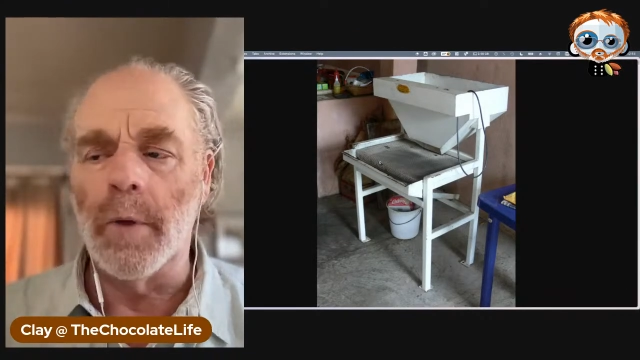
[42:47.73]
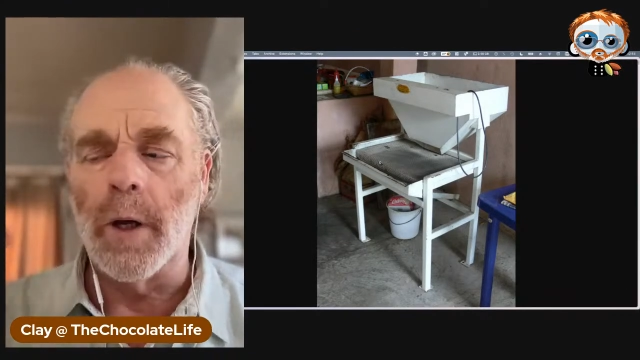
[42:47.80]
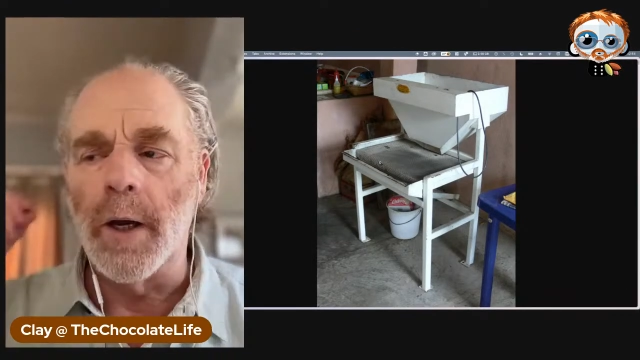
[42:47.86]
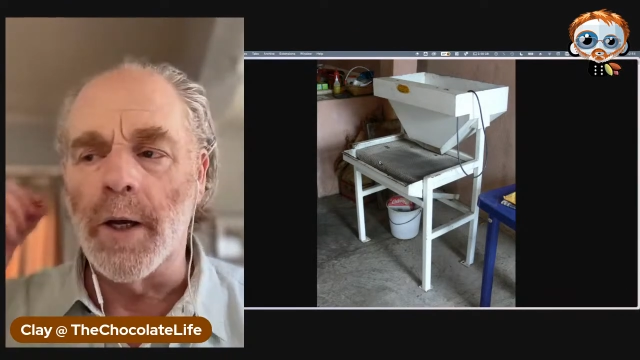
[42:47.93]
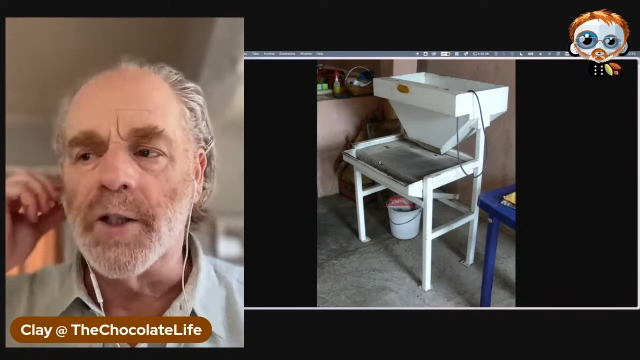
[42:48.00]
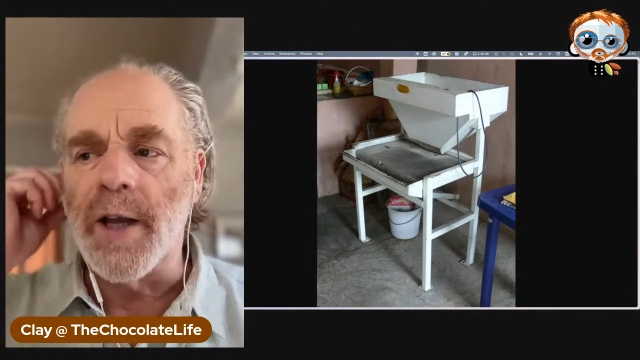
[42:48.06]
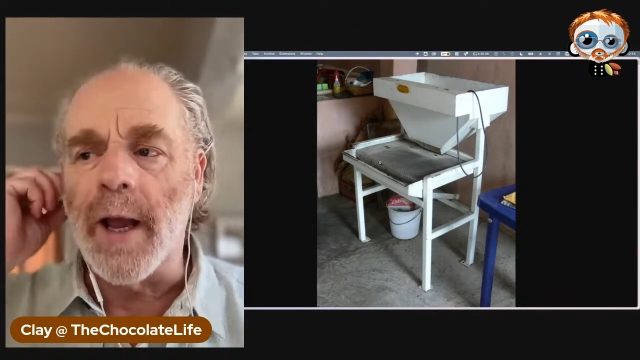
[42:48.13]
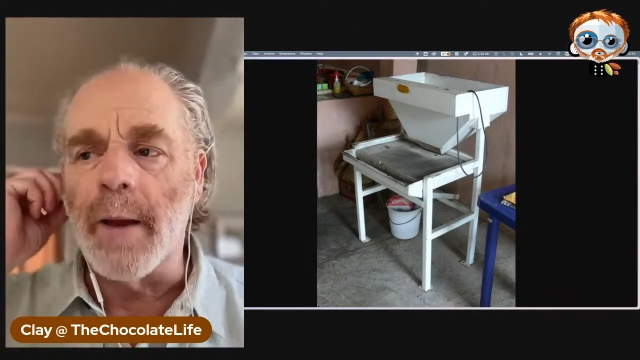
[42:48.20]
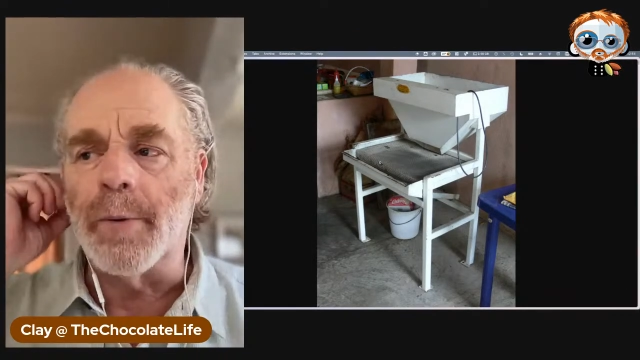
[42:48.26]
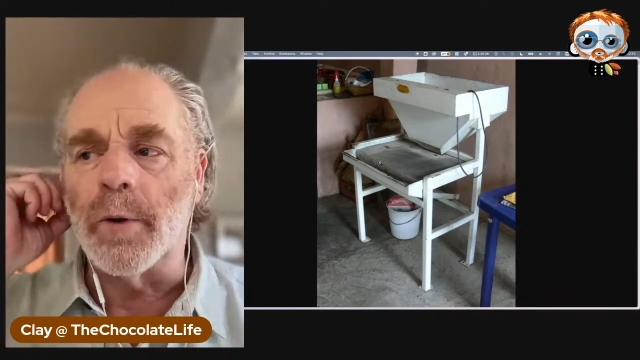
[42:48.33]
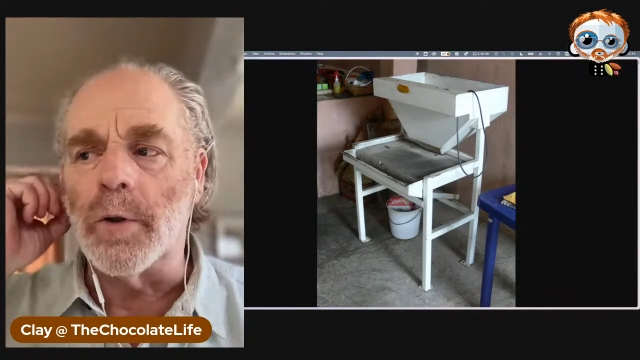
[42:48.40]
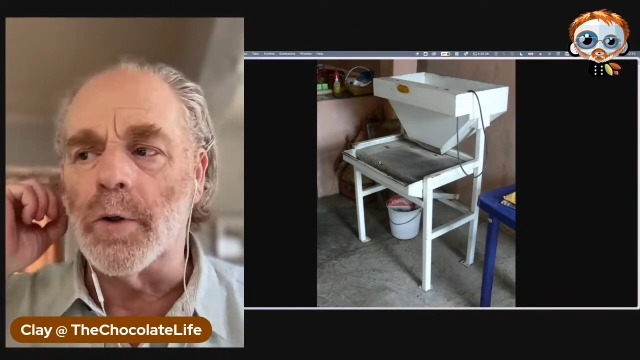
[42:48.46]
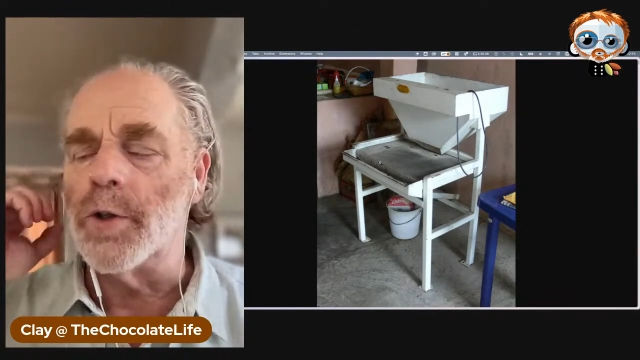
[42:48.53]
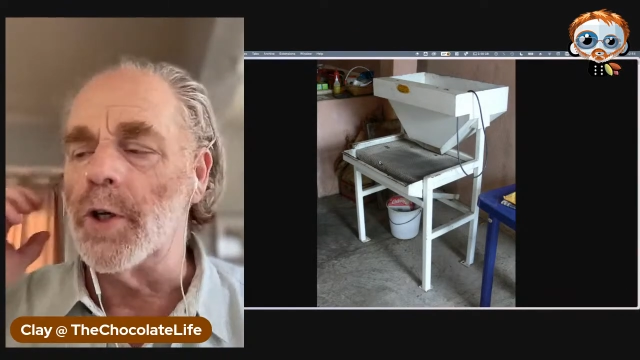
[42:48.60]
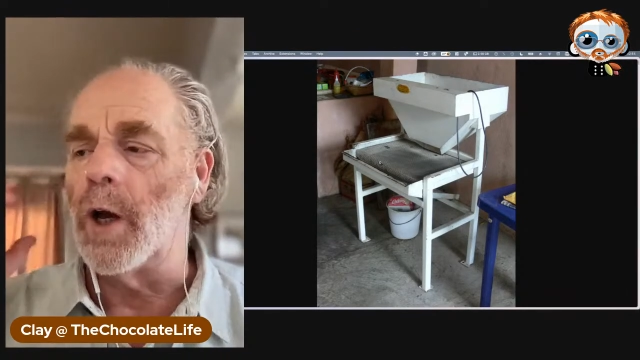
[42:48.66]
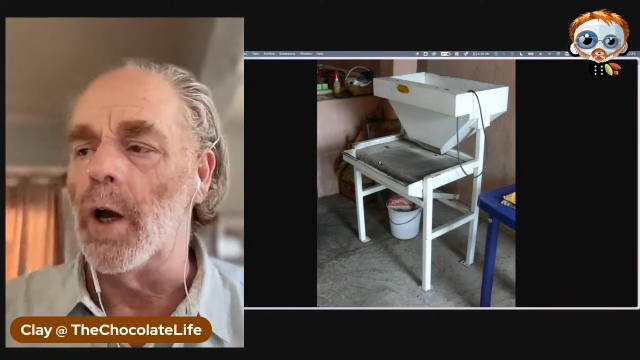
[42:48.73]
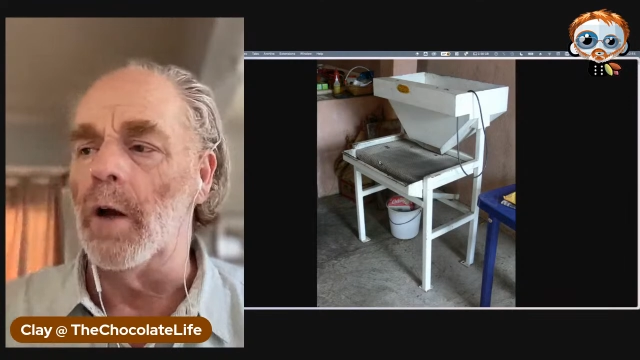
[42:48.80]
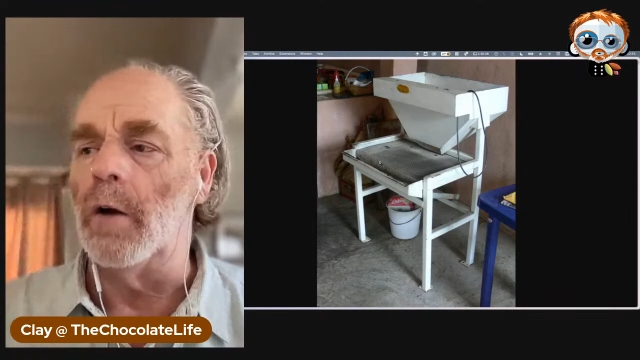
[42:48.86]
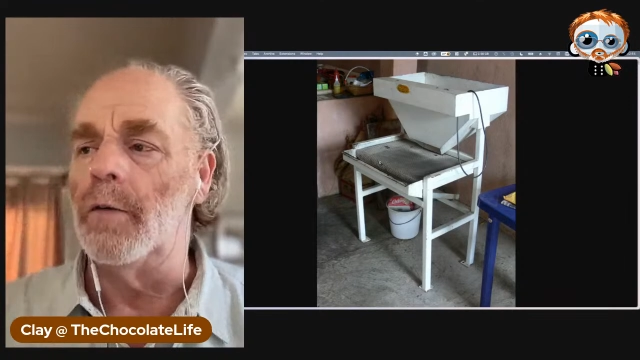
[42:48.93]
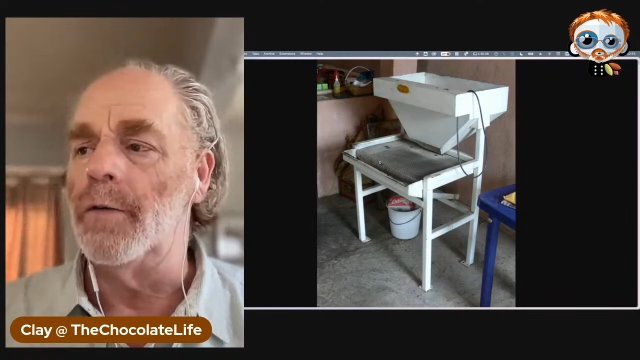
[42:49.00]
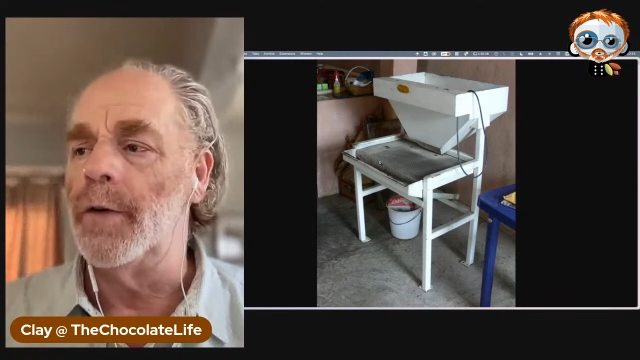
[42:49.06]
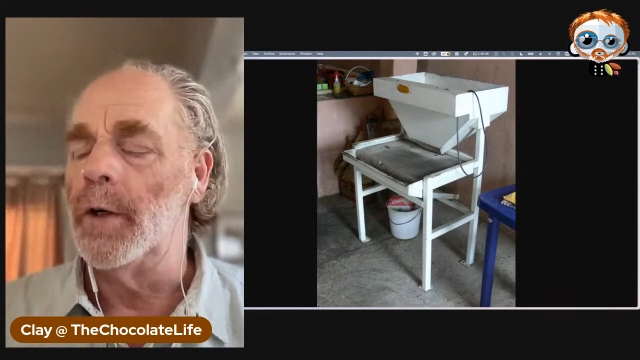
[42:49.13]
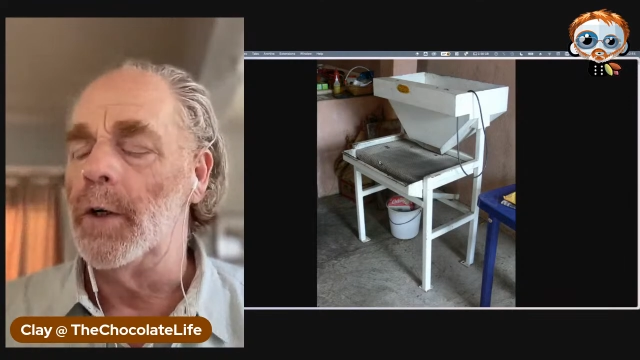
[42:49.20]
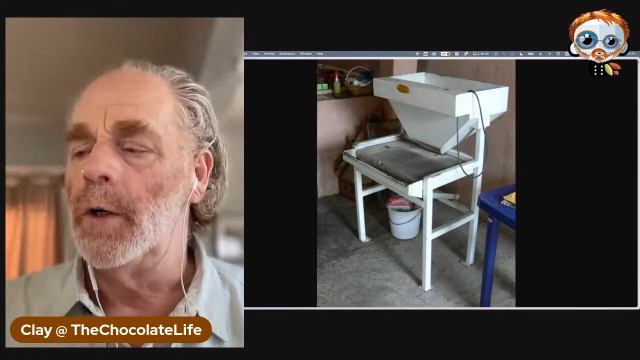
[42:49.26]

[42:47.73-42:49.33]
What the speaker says: examples of